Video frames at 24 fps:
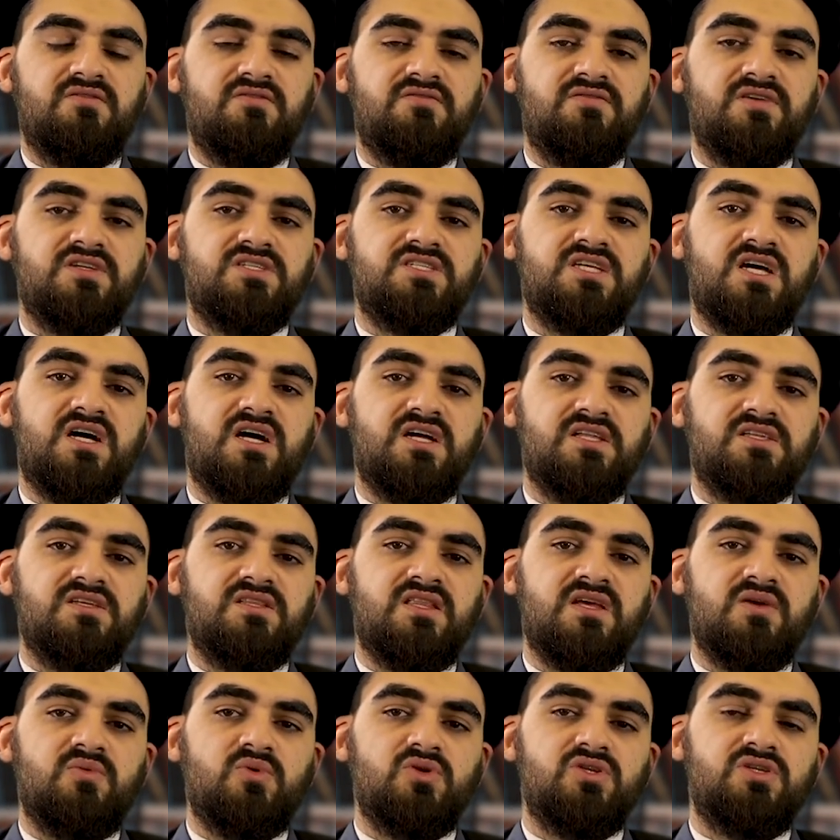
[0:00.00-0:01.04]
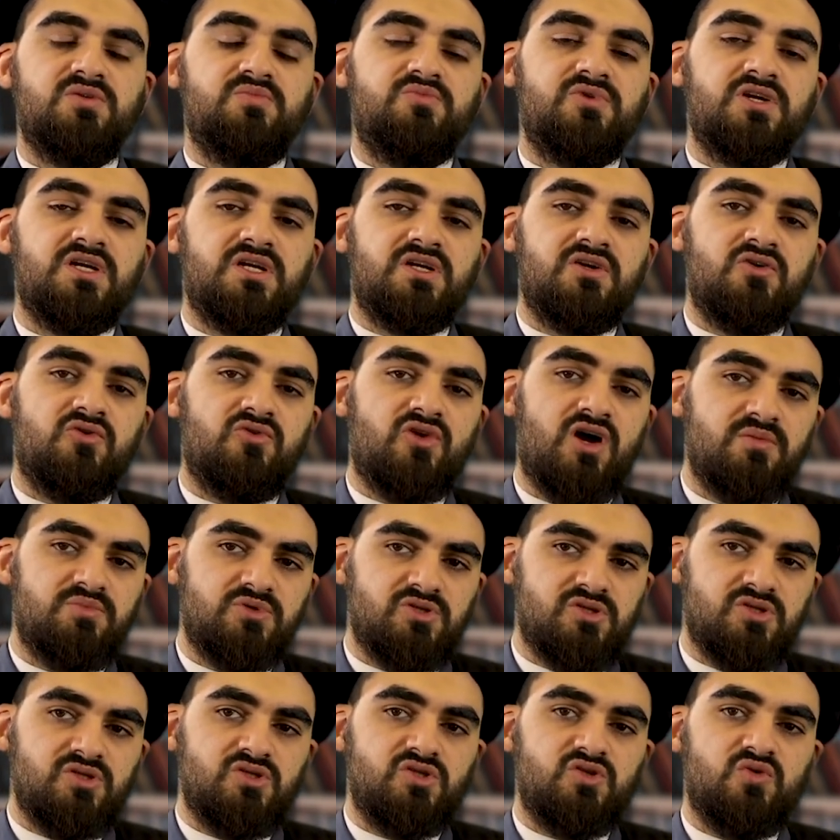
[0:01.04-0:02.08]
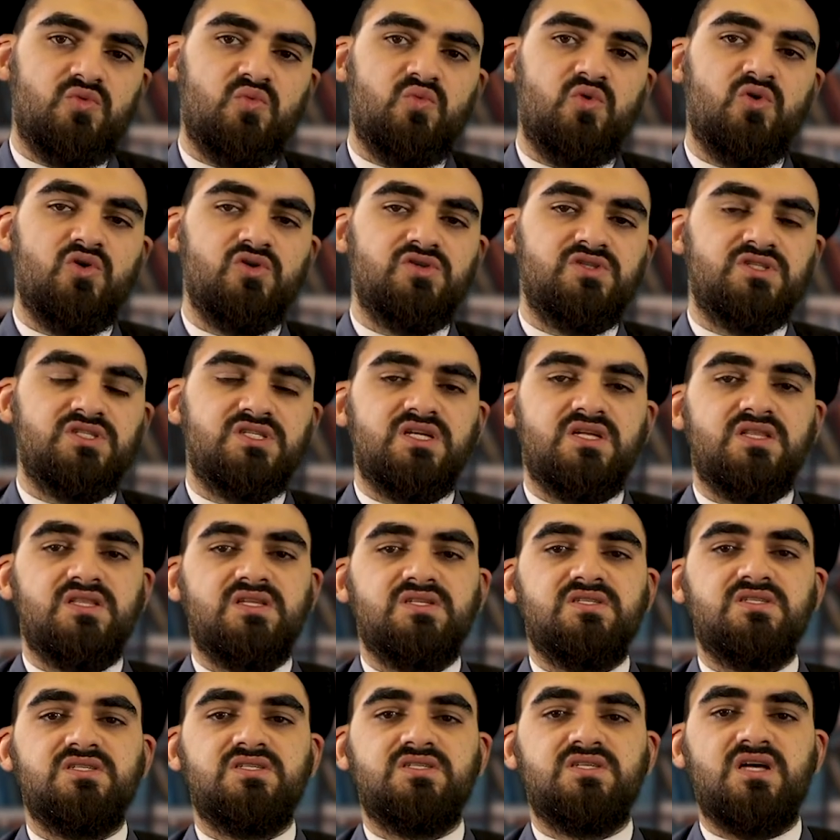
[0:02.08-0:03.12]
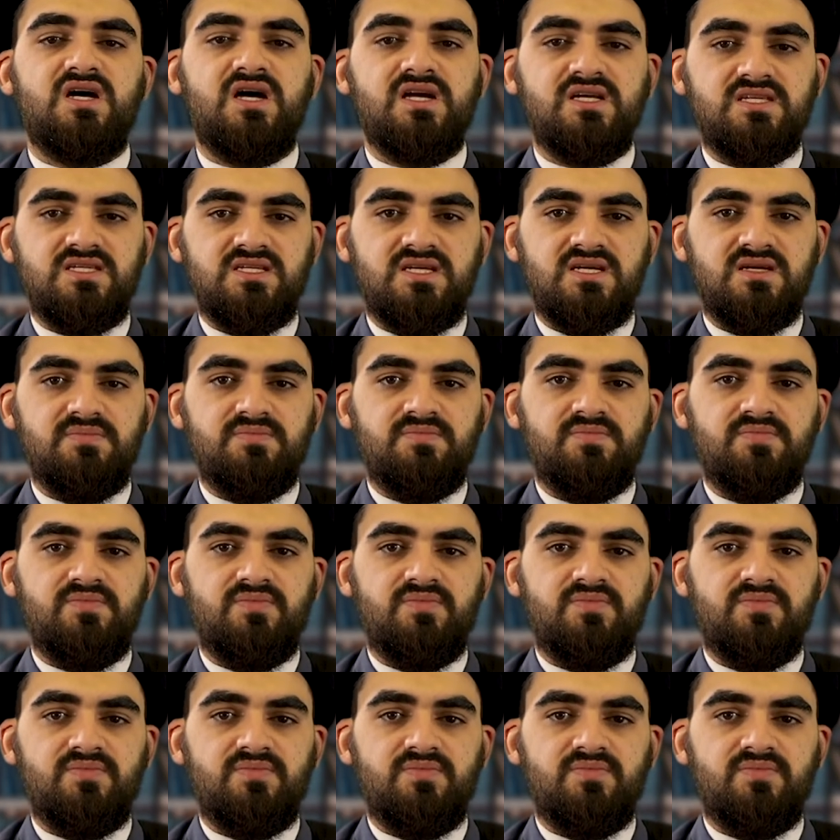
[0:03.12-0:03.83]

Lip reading: fasad, they want to bring corruption towards the society